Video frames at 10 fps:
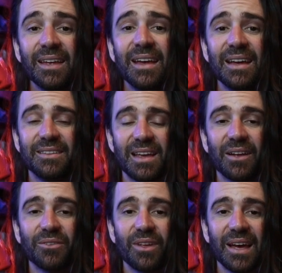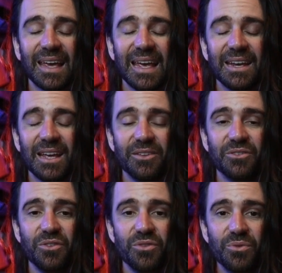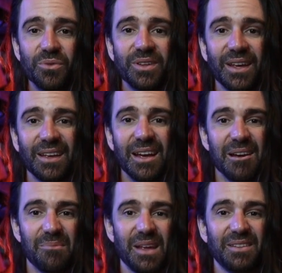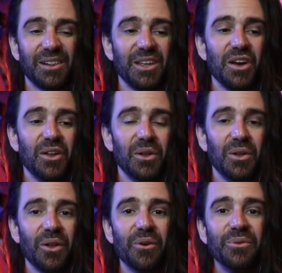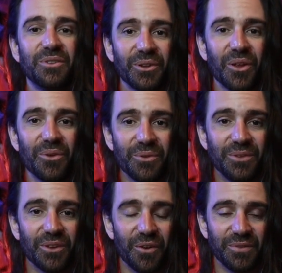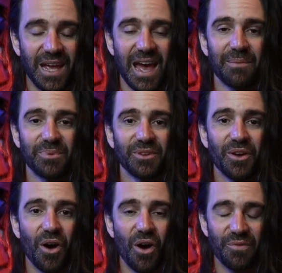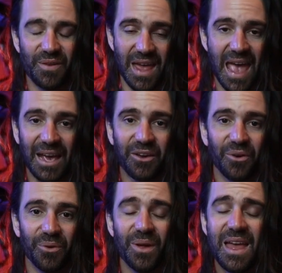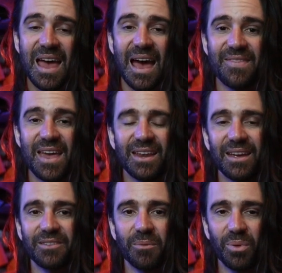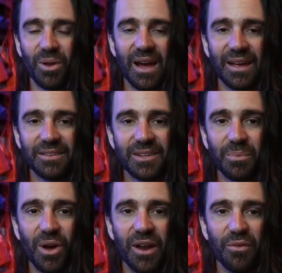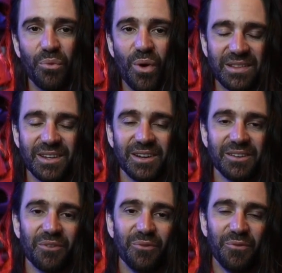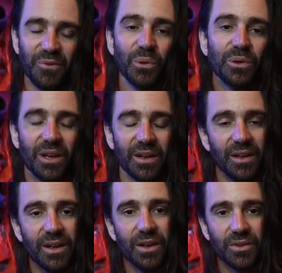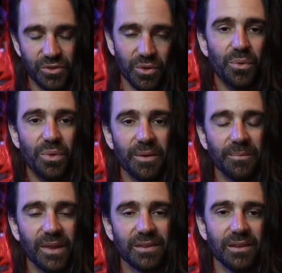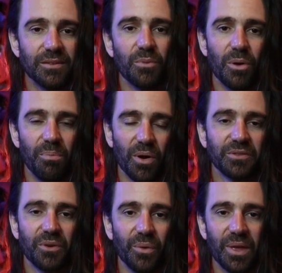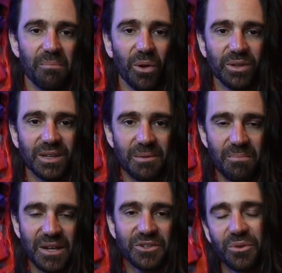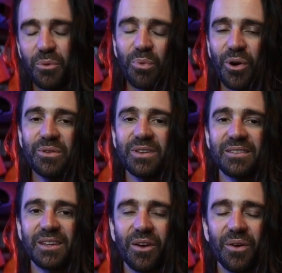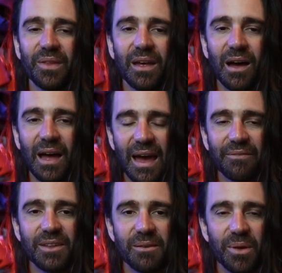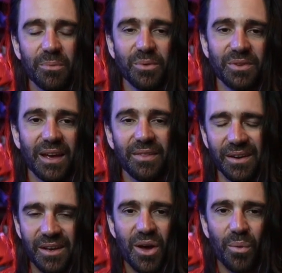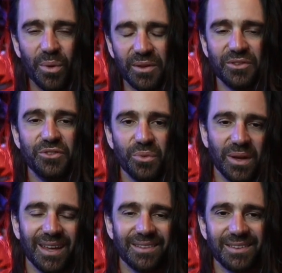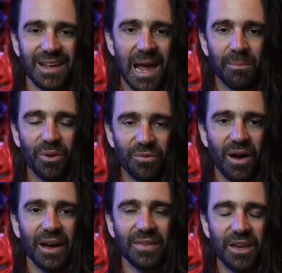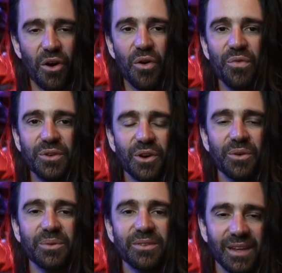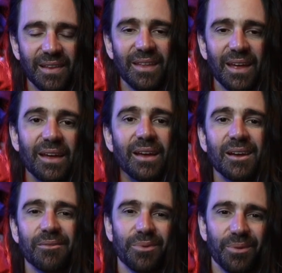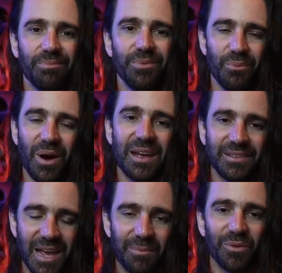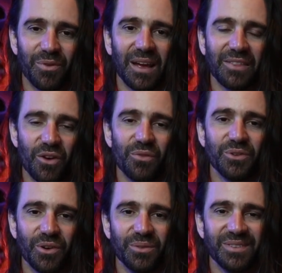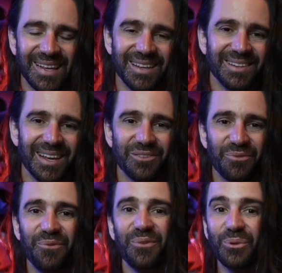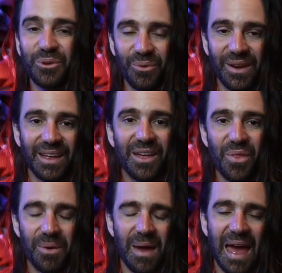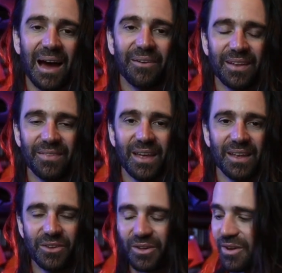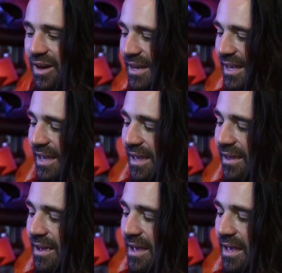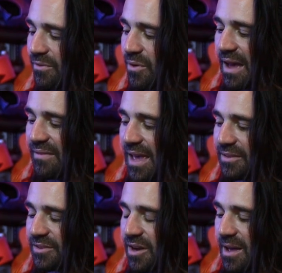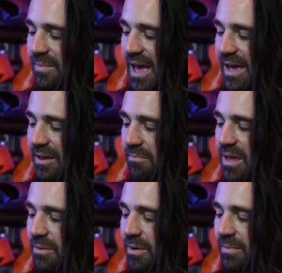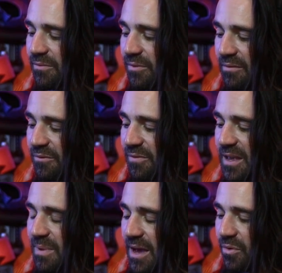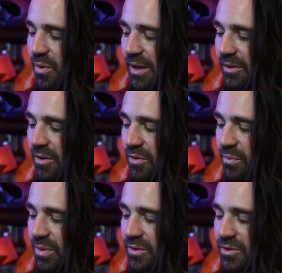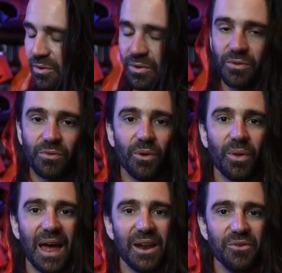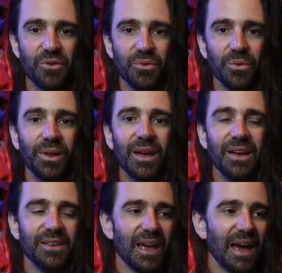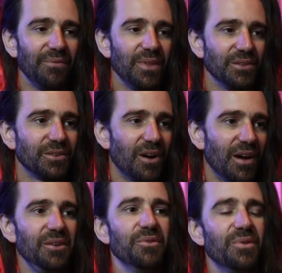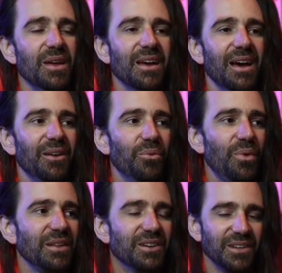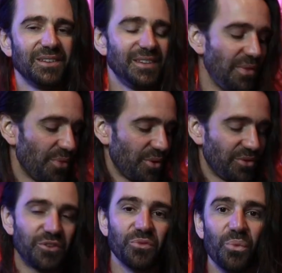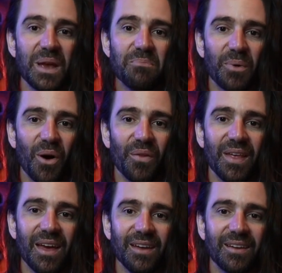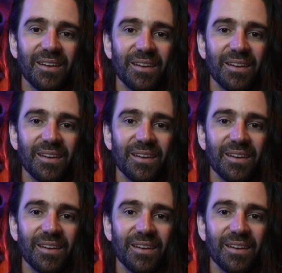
It sounds like it is using basically loads and loads of taps off an echo, and then it's applying some kind of resonant filter to them. This is what Boss call their multi-dimensional processing on there. I have seen people say that what it's doing is it's amplifying the overtones in there. Well, the way it's amplifying the overtones is it's filtering them out in there. And you can kind of hear, if you have S-time at a minimum and feedback quite low with the tone control at noon, you have this kind of resonant synth sweep on there.